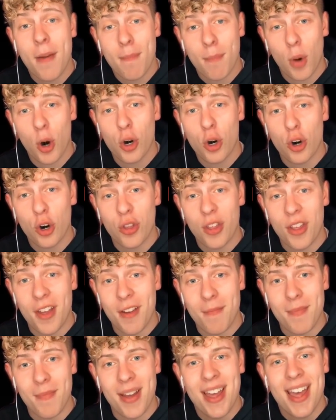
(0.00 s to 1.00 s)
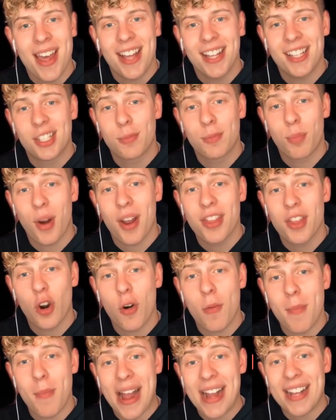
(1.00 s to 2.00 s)
murder them, and spread
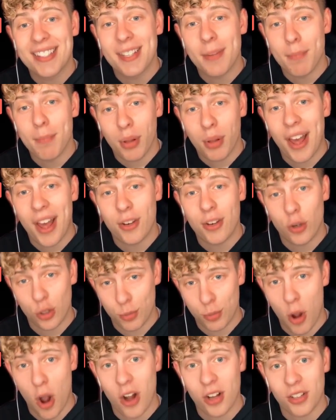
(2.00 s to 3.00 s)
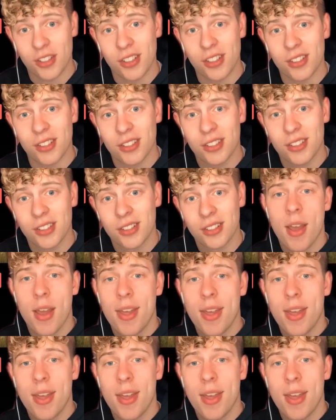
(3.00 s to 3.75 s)
their remains in planters boxes.